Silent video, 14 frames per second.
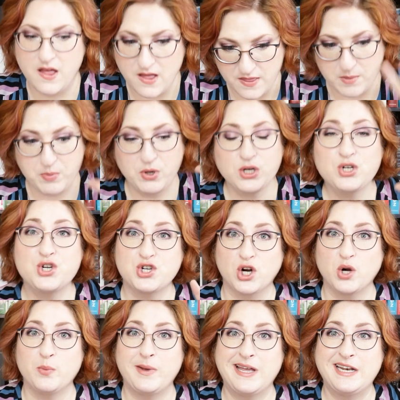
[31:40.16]
the Brooks
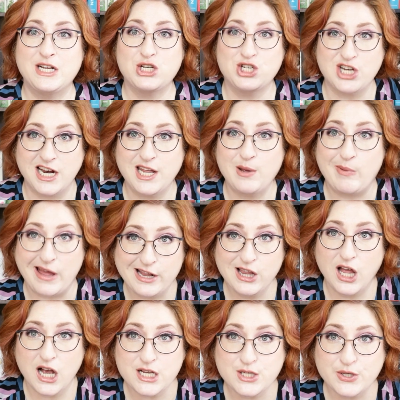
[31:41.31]
Sherman Jenny Bent
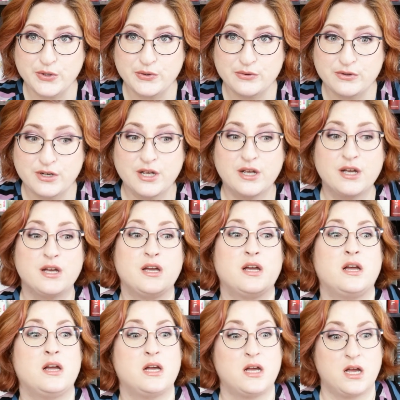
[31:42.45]
lawsuit,
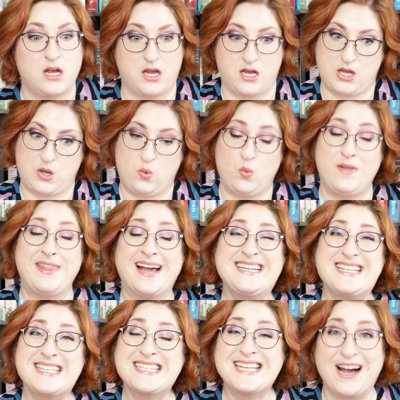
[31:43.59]
when that
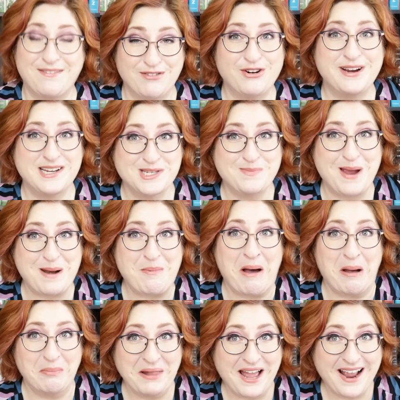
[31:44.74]
discovery is made
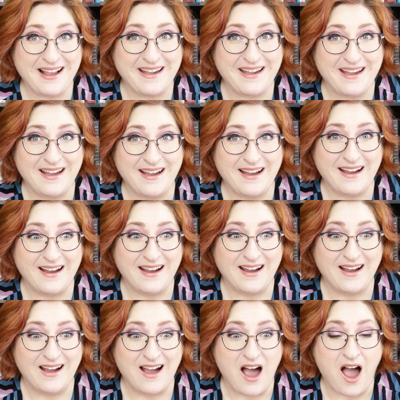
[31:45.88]
public,
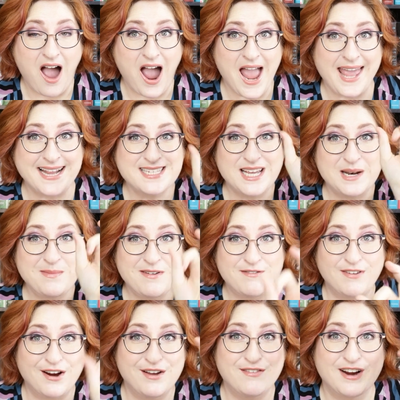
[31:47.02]
it's gonna be
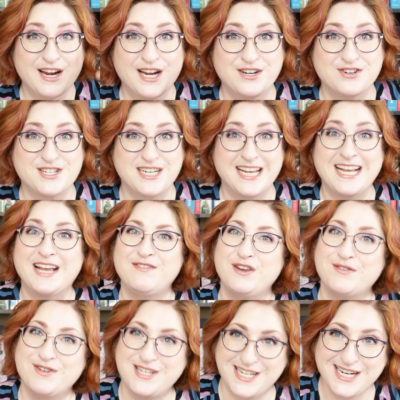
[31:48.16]
very, very interesting. If
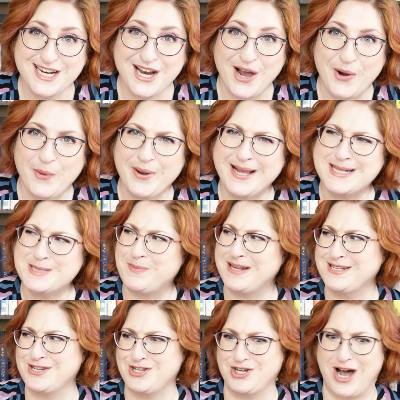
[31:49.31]
you didn't know, it's been
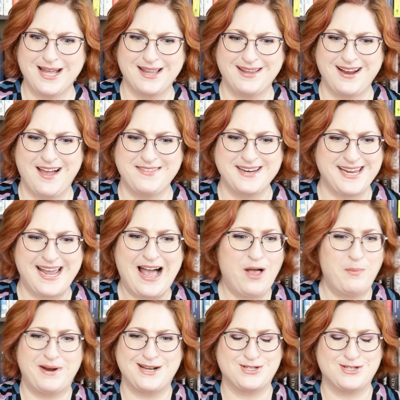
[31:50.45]
shockingly on the DL, but